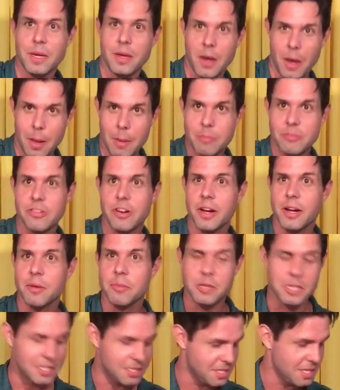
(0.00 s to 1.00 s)
Campfire
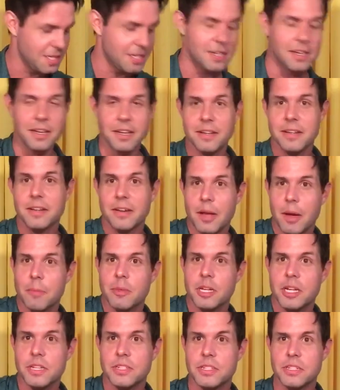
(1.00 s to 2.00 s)
being the uh,
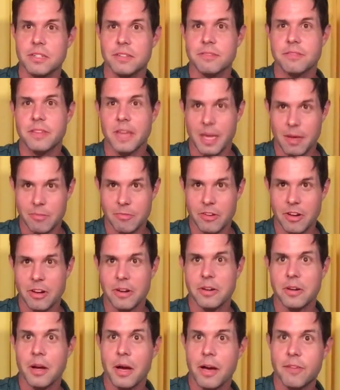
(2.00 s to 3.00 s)
combination of campfire
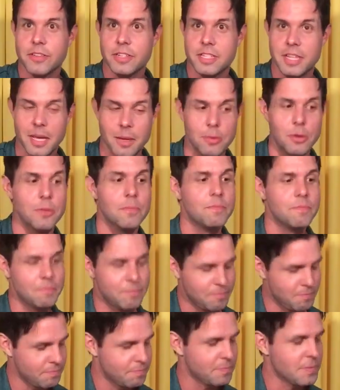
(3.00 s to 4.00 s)
and coffee table.
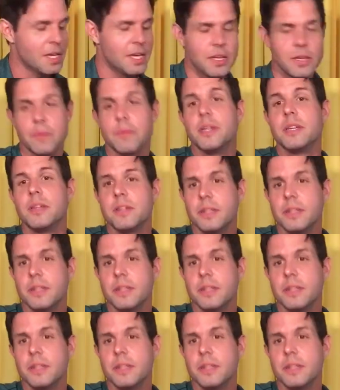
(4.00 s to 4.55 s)
You...